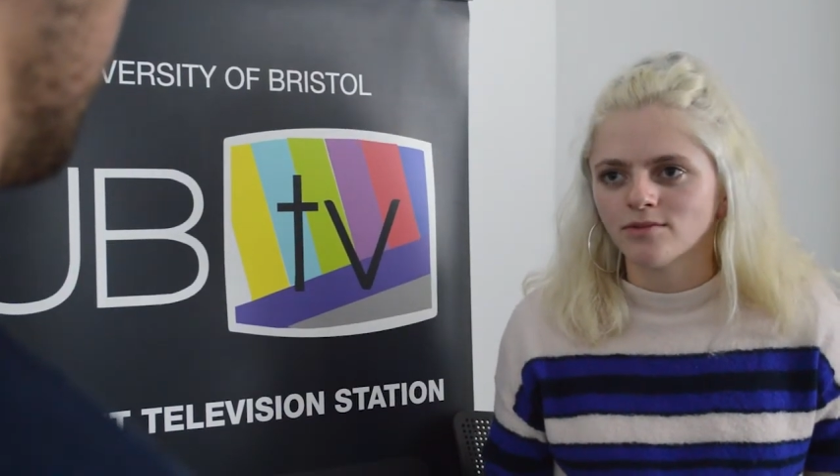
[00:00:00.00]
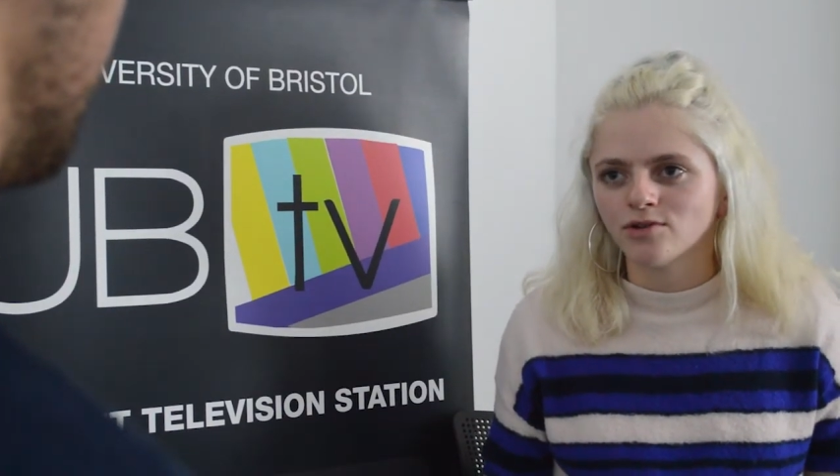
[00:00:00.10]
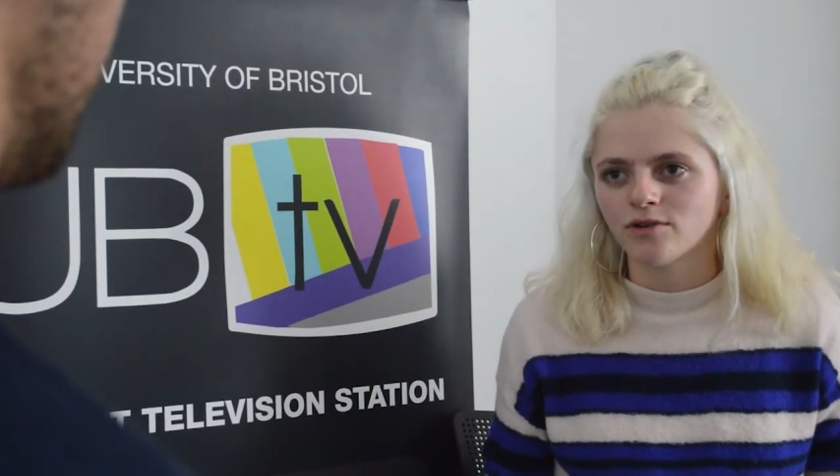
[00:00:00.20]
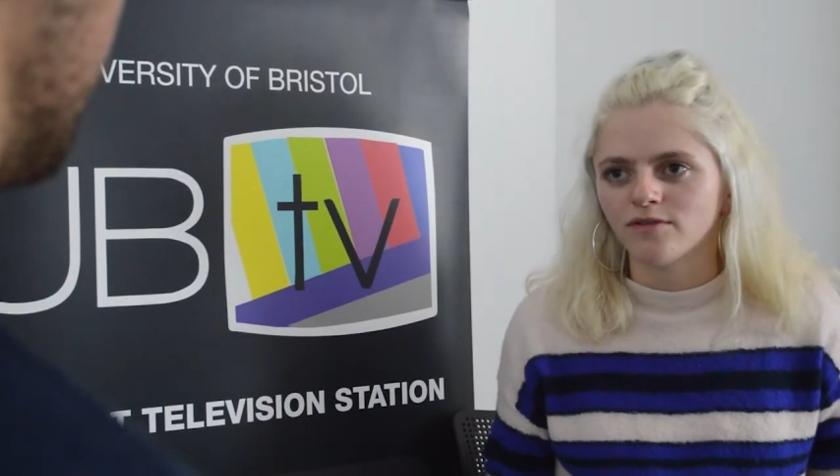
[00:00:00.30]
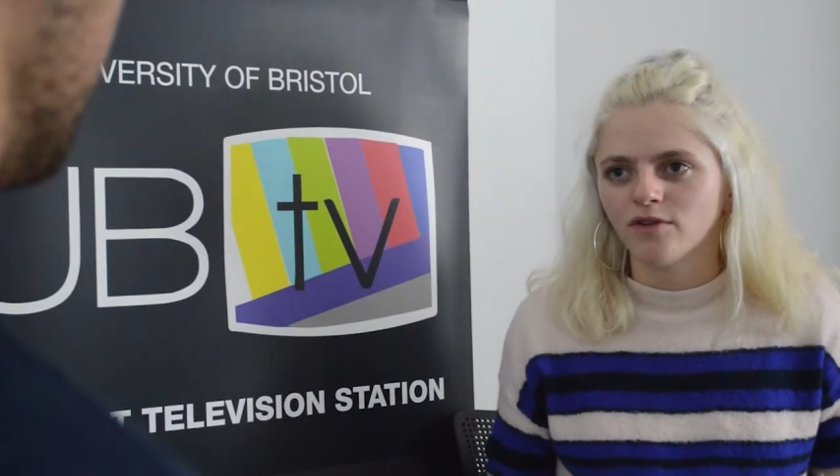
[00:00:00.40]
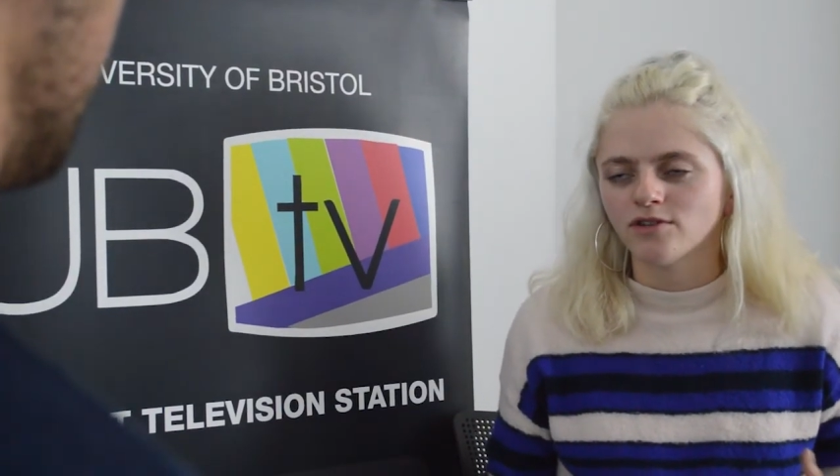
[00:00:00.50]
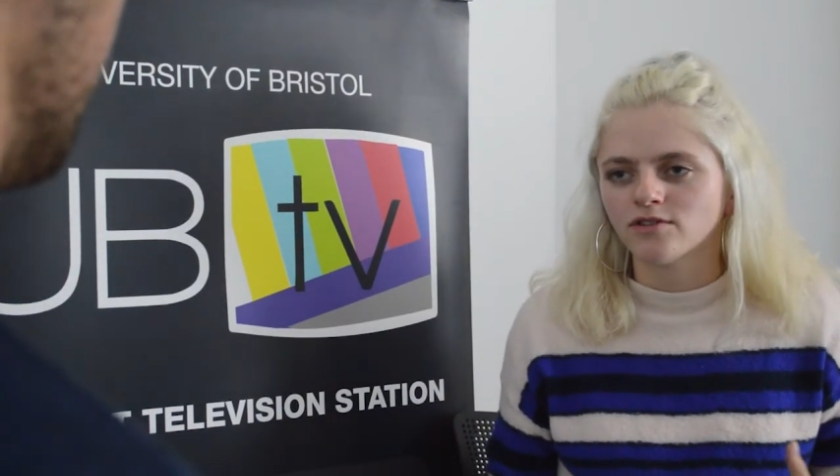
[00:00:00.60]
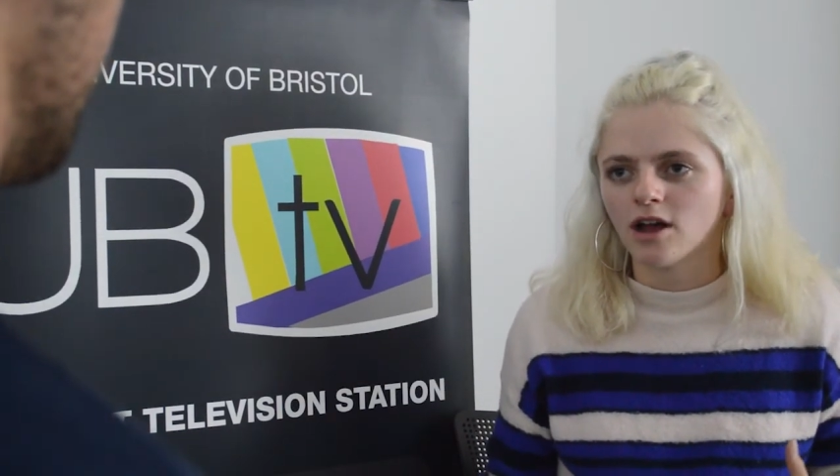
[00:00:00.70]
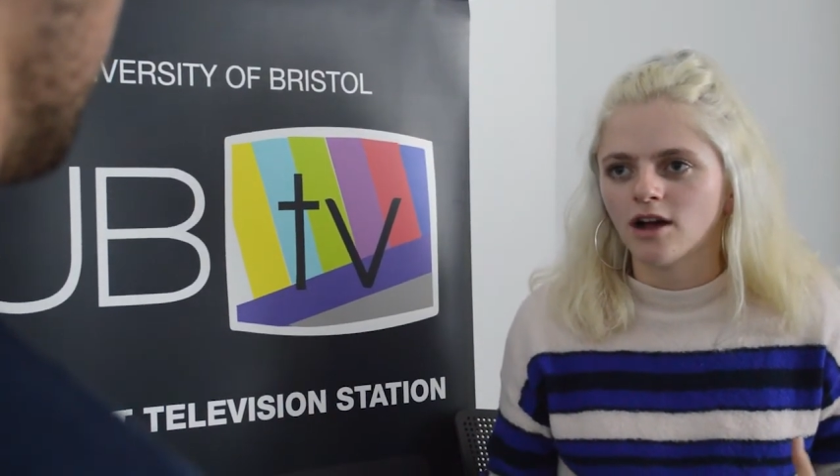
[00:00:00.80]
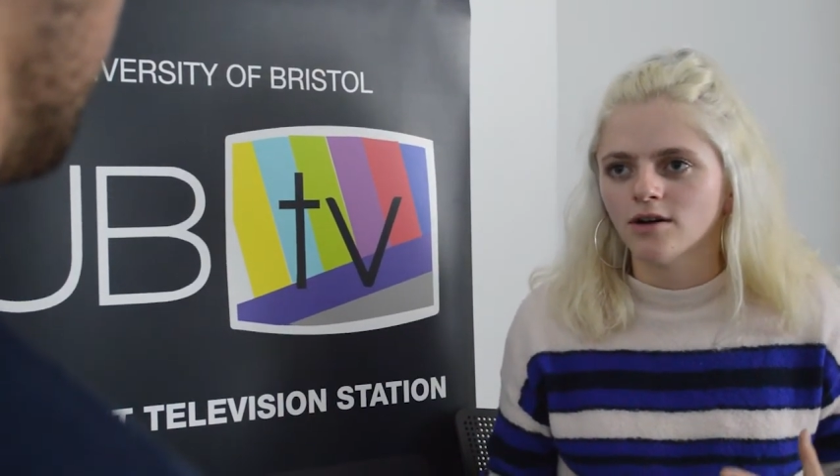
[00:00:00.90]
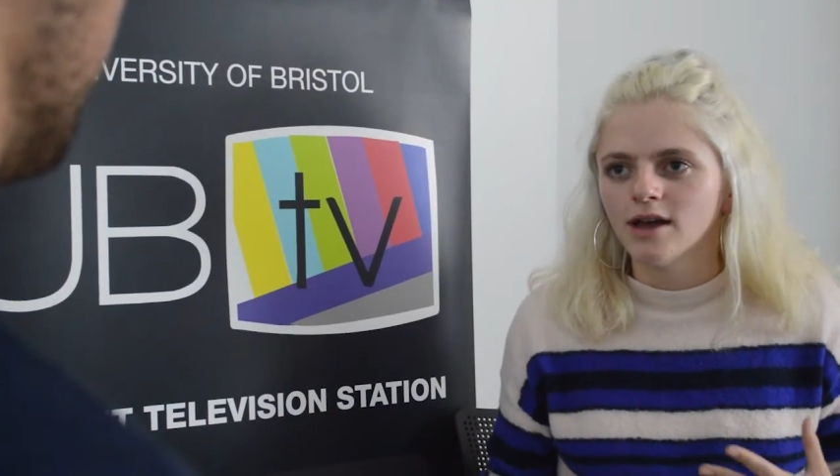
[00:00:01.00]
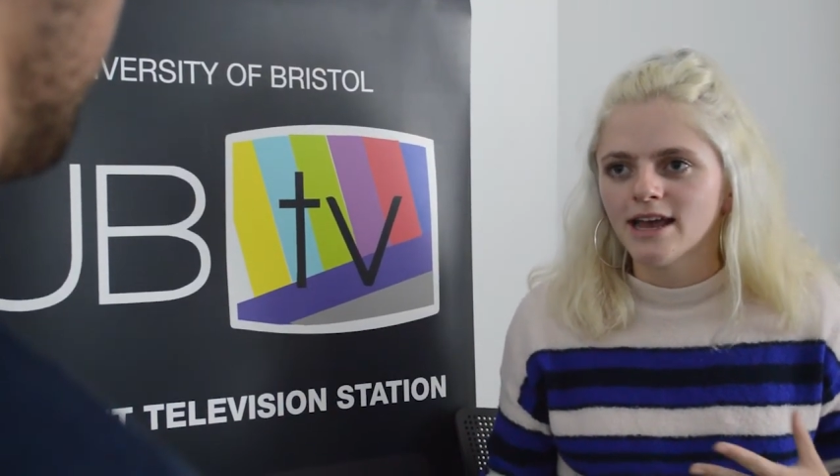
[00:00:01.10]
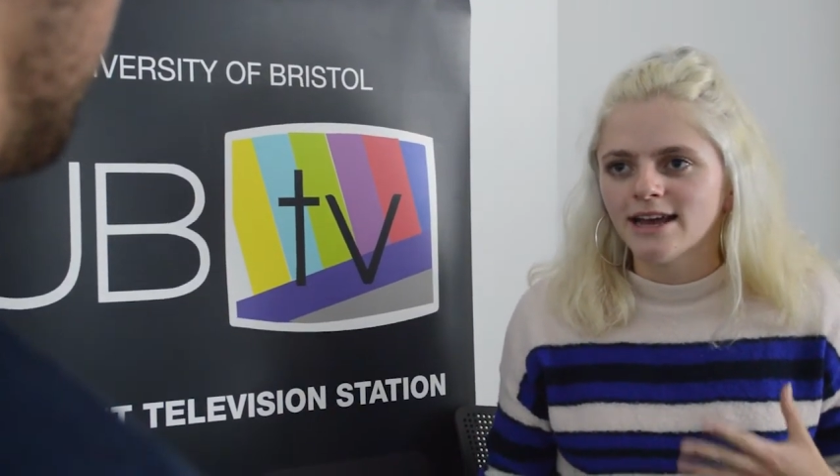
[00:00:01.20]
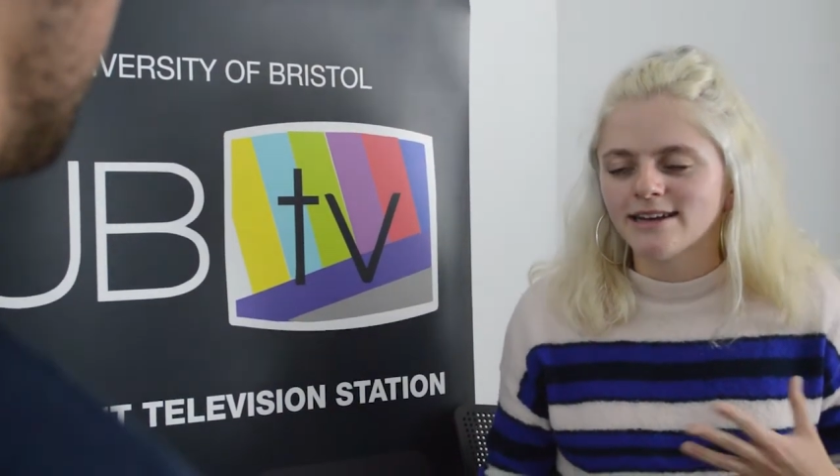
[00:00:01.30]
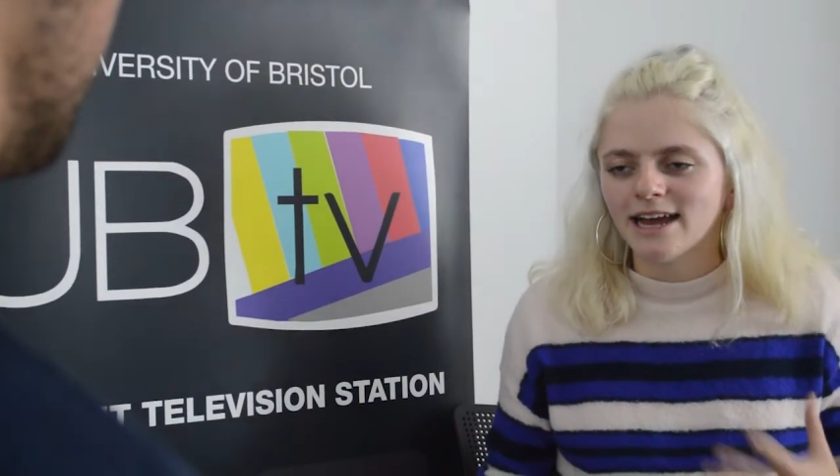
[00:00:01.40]
sort of hostile
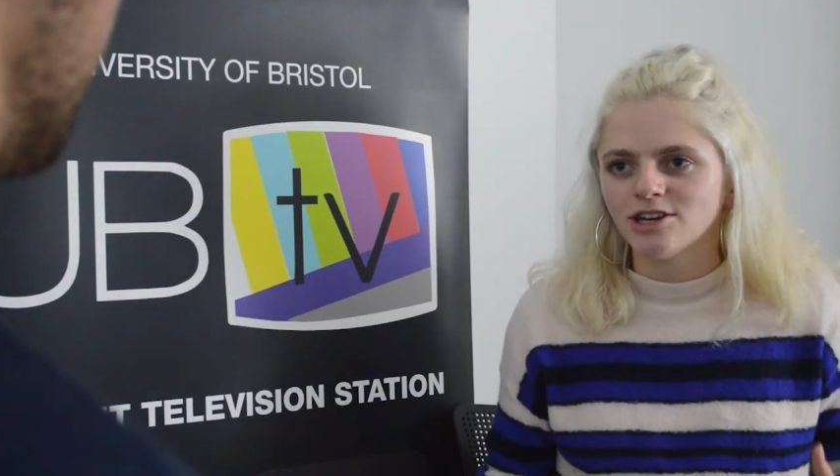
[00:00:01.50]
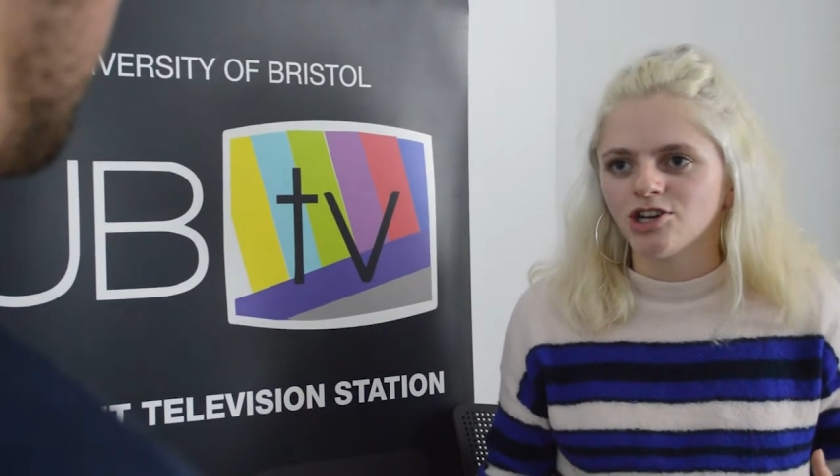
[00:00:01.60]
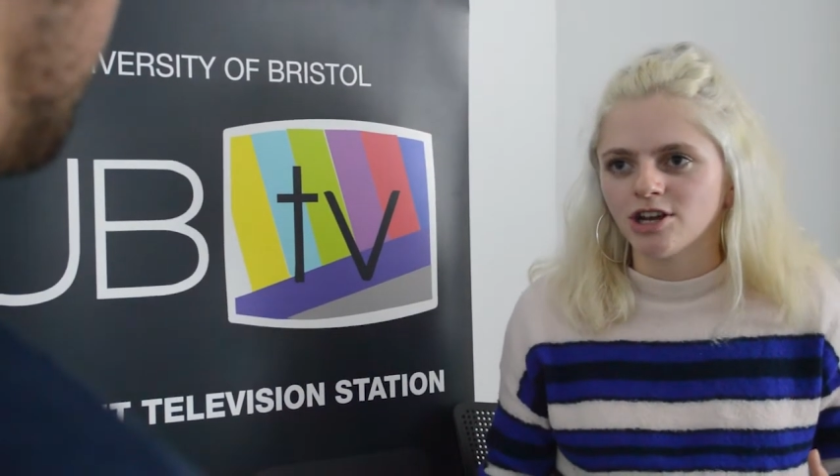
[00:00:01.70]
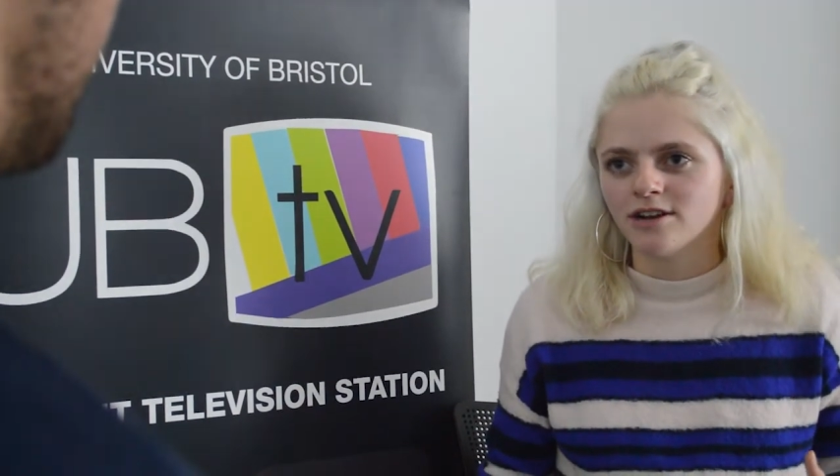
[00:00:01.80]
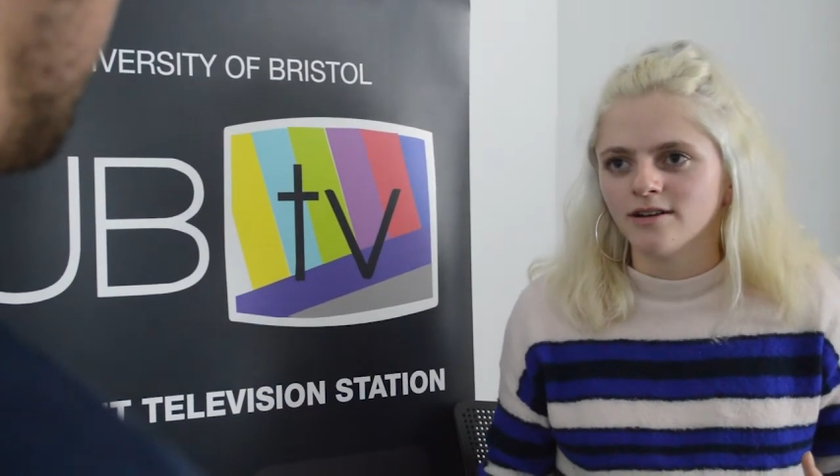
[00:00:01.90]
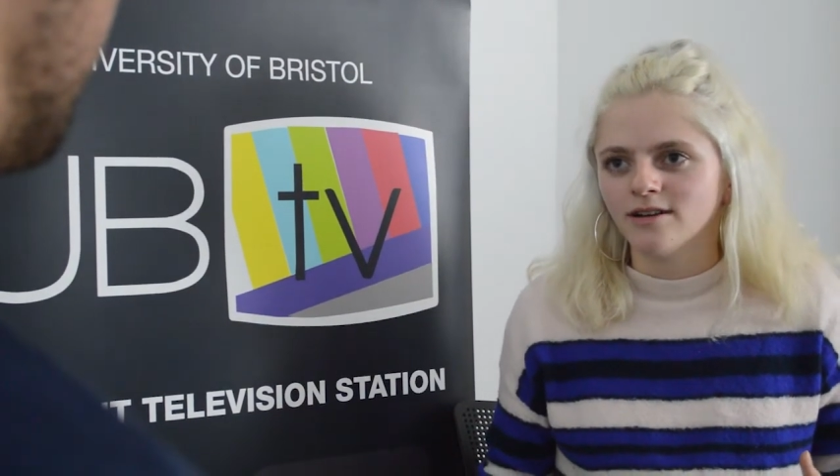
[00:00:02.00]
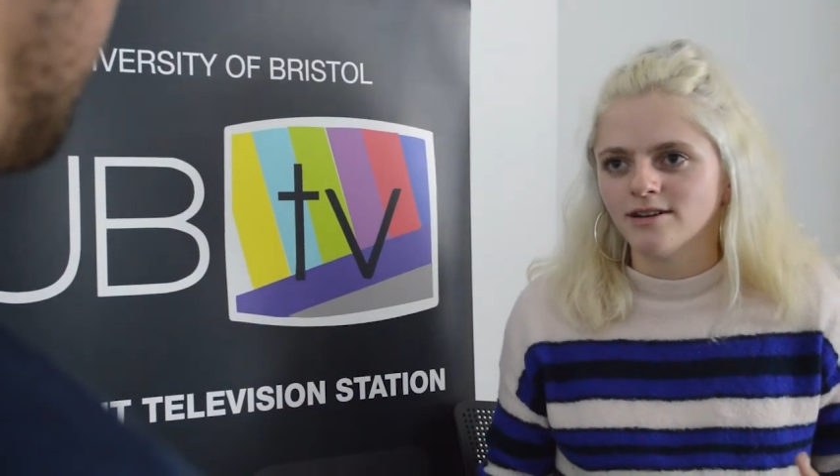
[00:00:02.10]
tension.